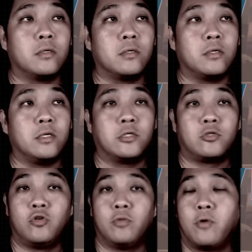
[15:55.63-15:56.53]
is
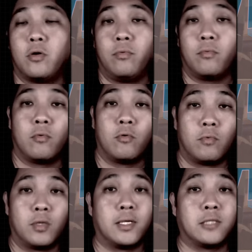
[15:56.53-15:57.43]

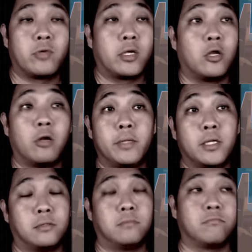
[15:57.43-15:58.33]
3.19 square
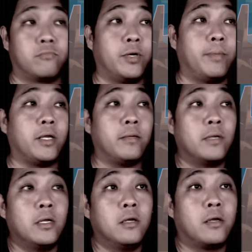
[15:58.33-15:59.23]
kilometers. Pretty big.
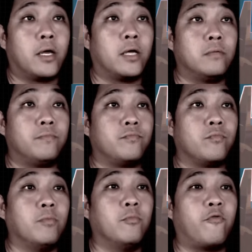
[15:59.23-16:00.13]
And we move